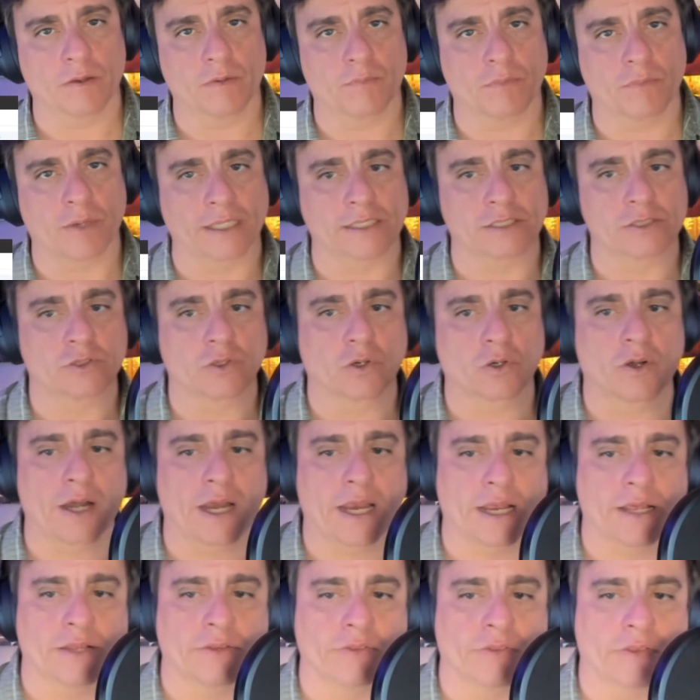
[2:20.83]
Play Store
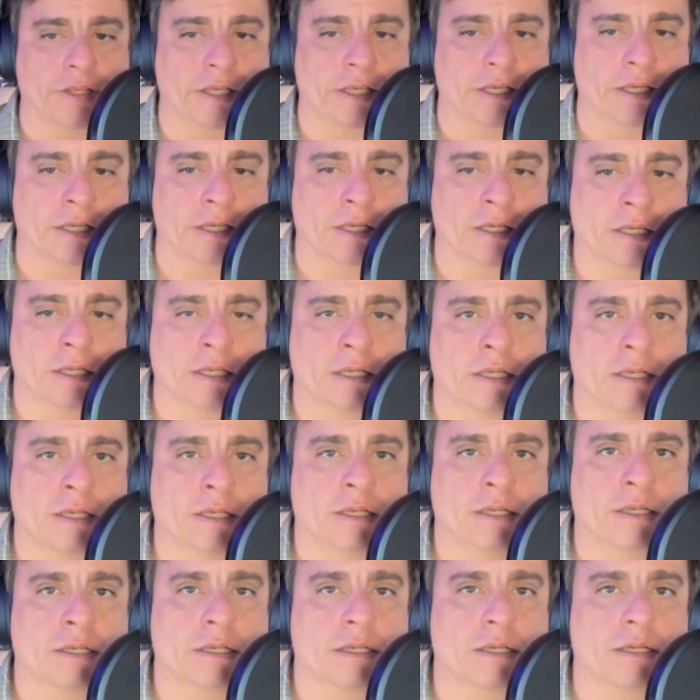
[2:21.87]
and the
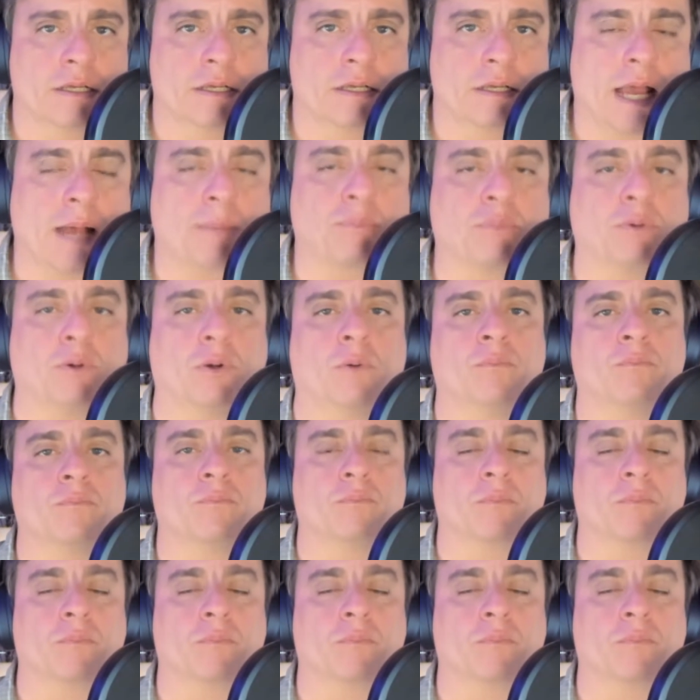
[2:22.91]
Apple